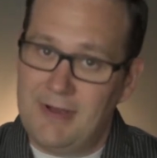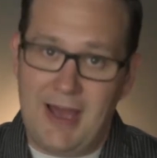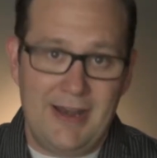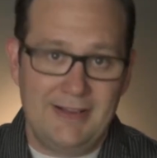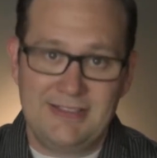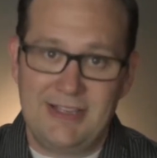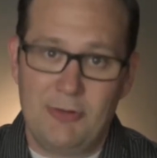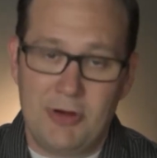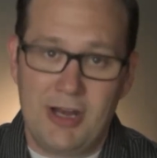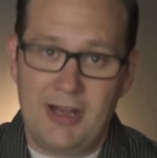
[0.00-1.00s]
honestly,
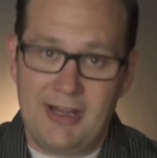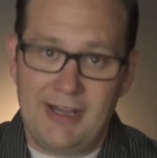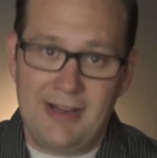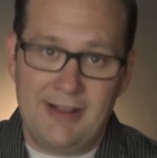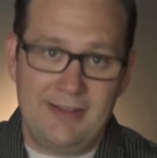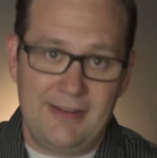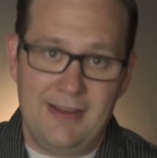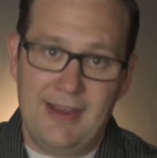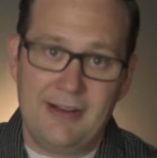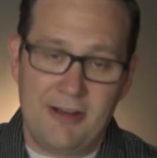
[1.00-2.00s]
we're going to need to get
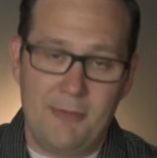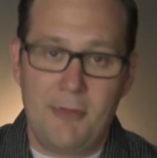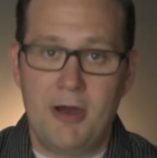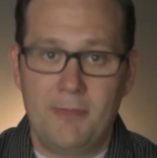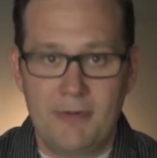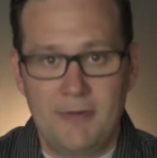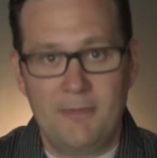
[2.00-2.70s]
the income up